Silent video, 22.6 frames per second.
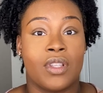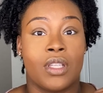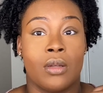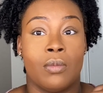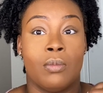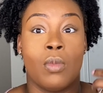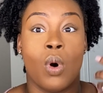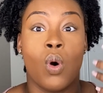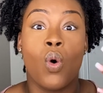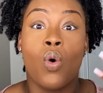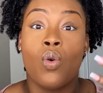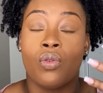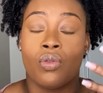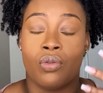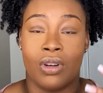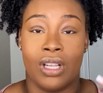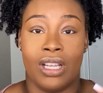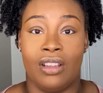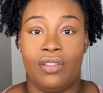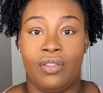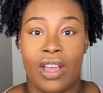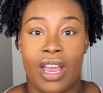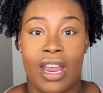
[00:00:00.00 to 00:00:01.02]
to move
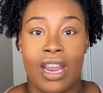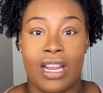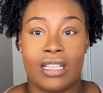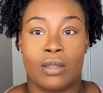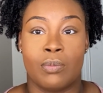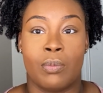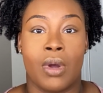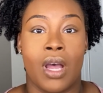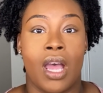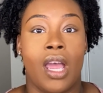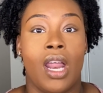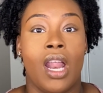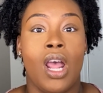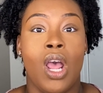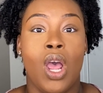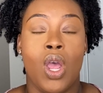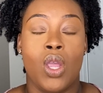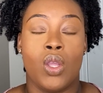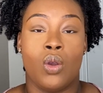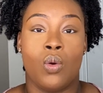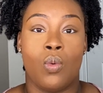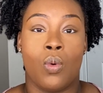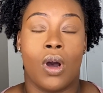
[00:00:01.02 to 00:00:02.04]
really fast, but
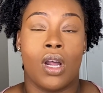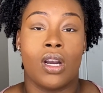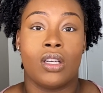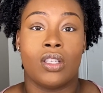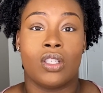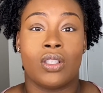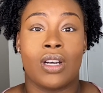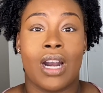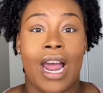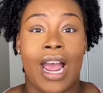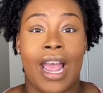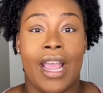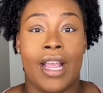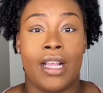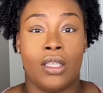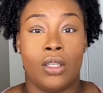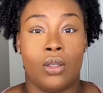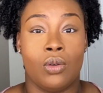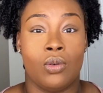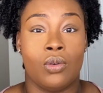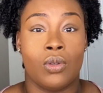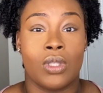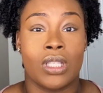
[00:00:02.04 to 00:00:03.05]
you want to try and
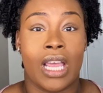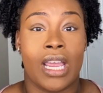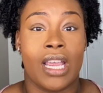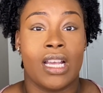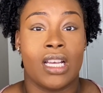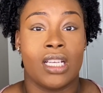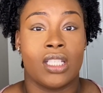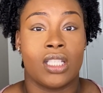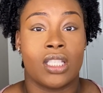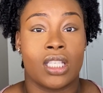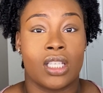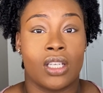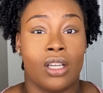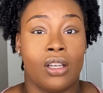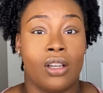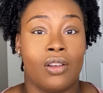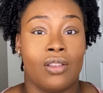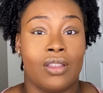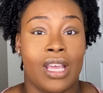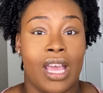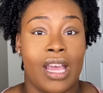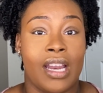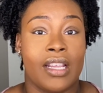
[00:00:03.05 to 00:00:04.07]
use a concealer
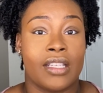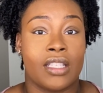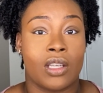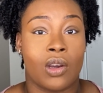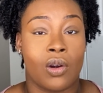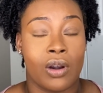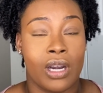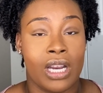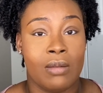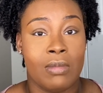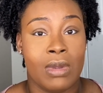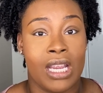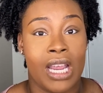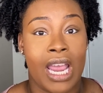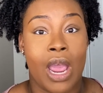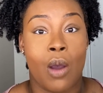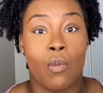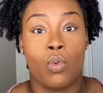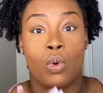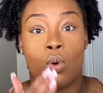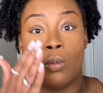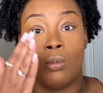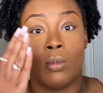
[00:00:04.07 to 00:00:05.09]
that is creamy
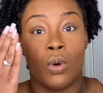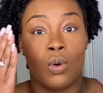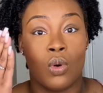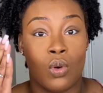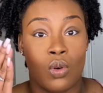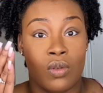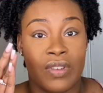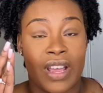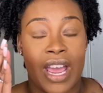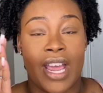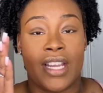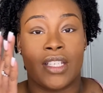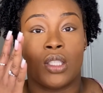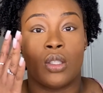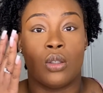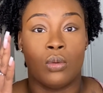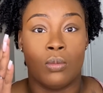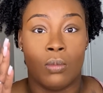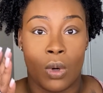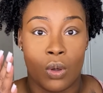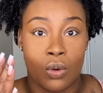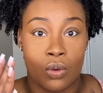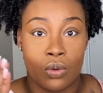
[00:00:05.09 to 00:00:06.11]
and will move as you
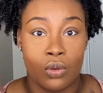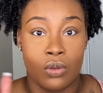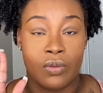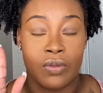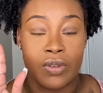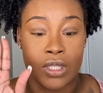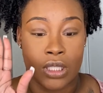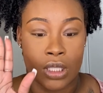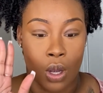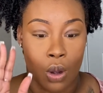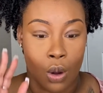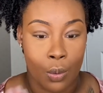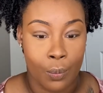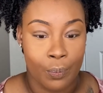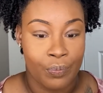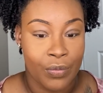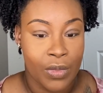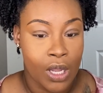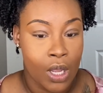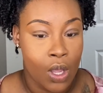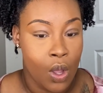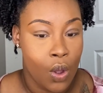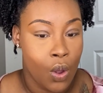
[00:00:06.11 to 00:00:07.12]
move. So
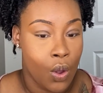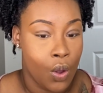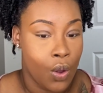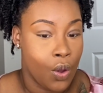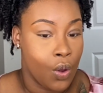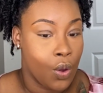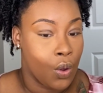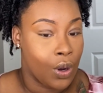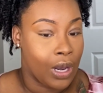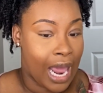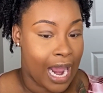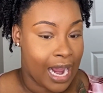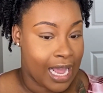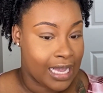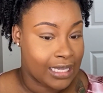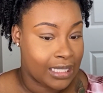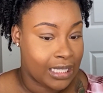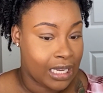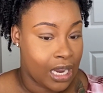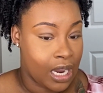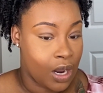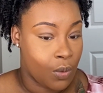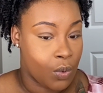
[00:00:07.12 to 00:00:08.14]
like I
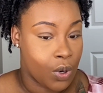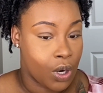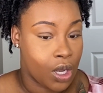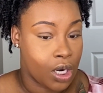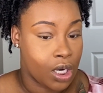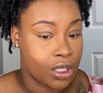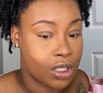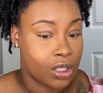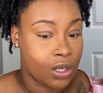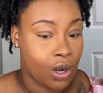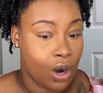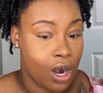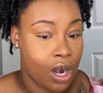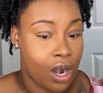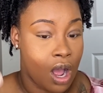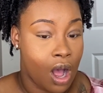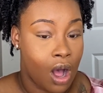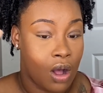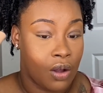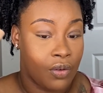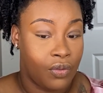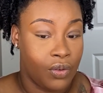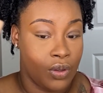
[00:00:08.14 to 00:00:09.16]
said, we're going to start
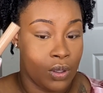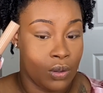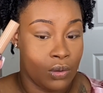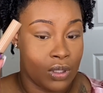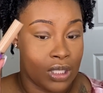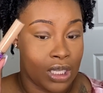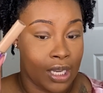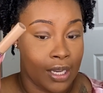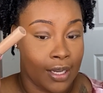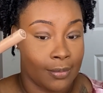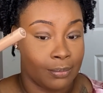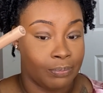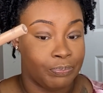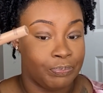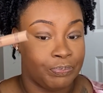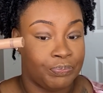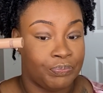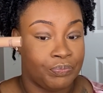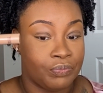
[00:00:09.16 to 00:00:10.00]
off using